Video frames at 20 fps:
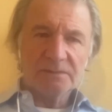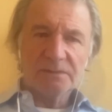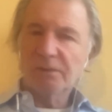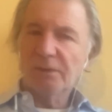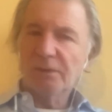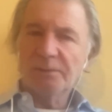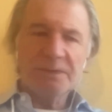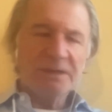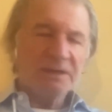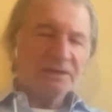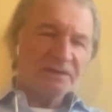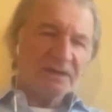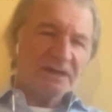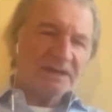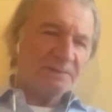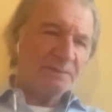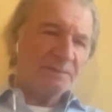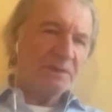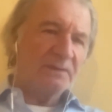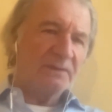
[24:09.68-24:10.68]
You don't build
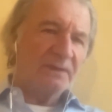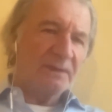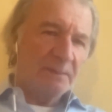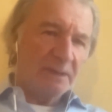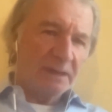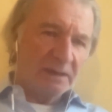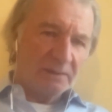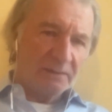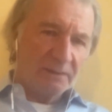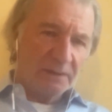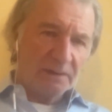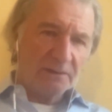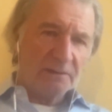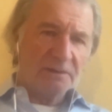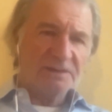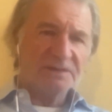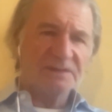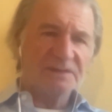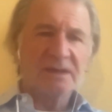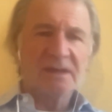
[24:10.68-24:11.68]
trust between
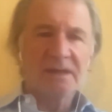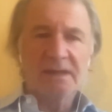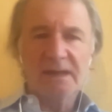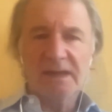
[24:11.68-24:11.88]
individuals